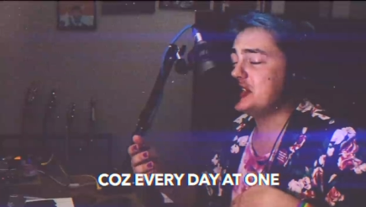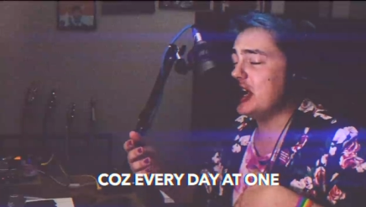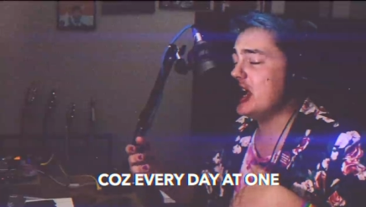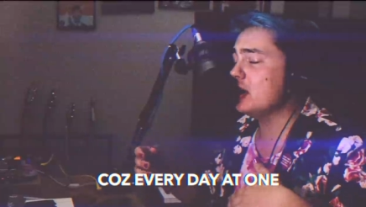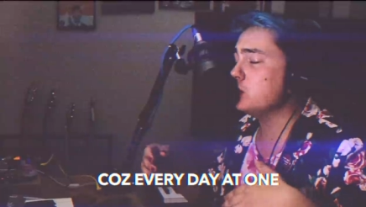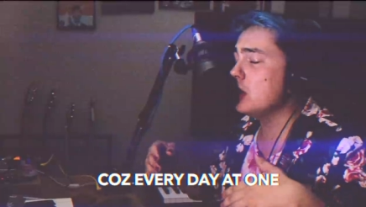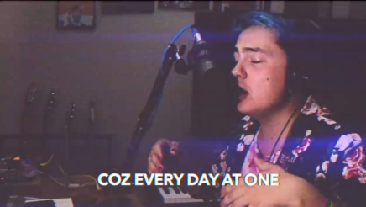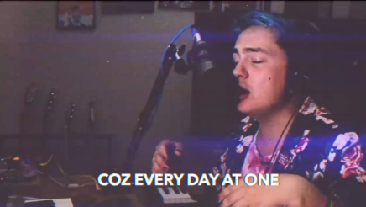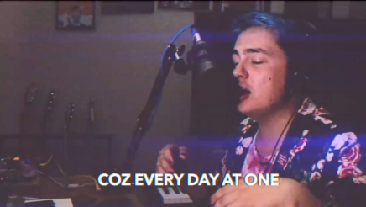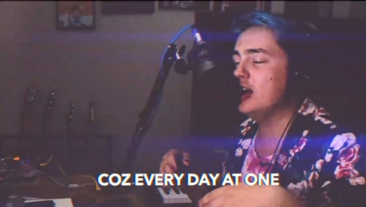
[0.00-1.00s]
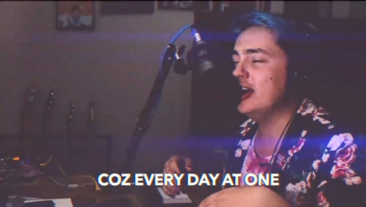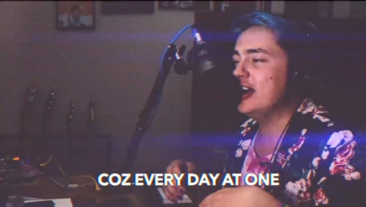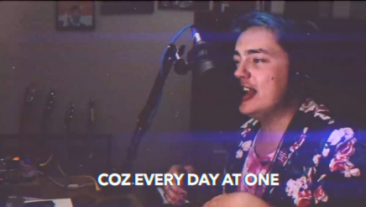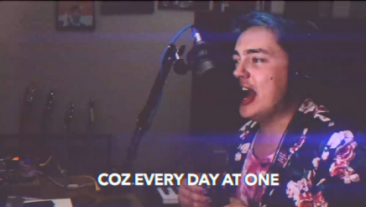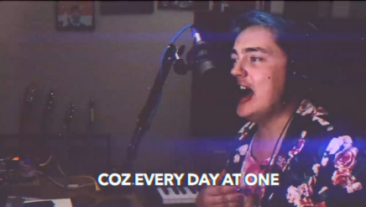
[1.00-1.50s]
day at
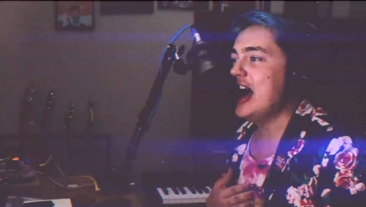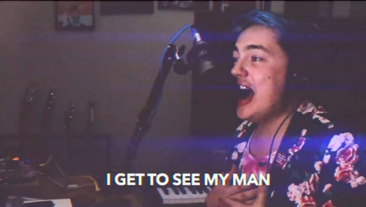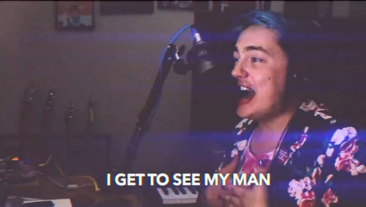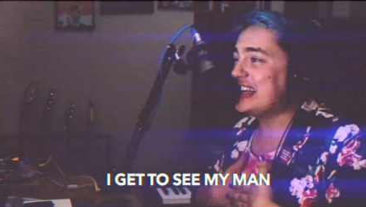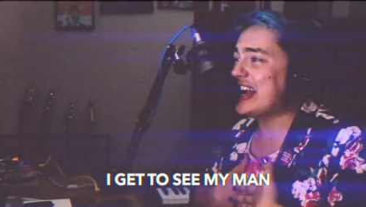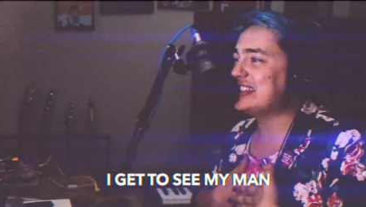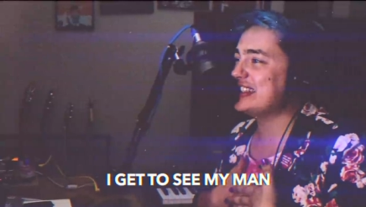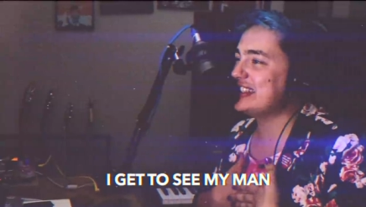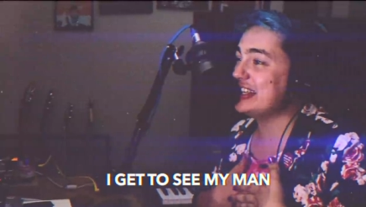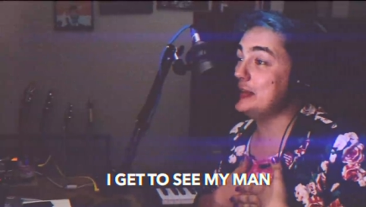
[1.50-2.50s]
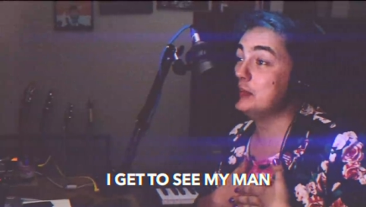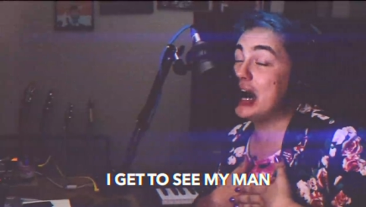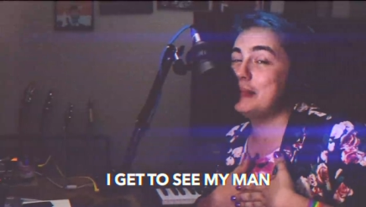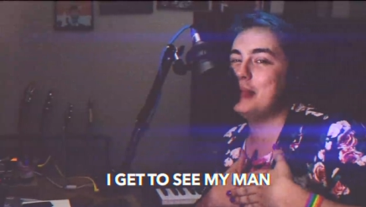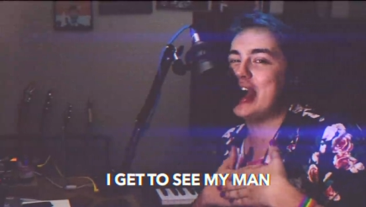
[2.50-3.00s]
one, I get to see
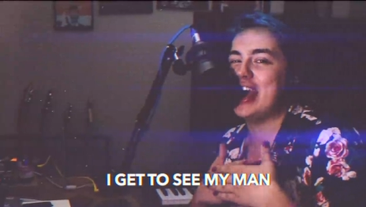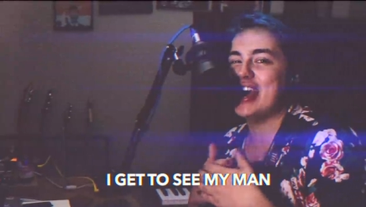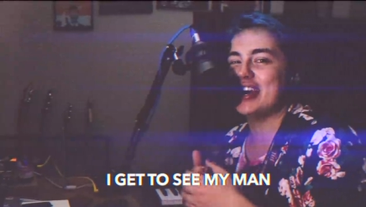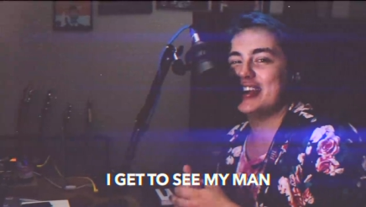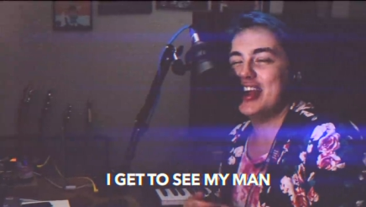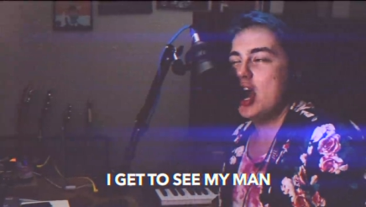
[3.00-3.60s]
my man.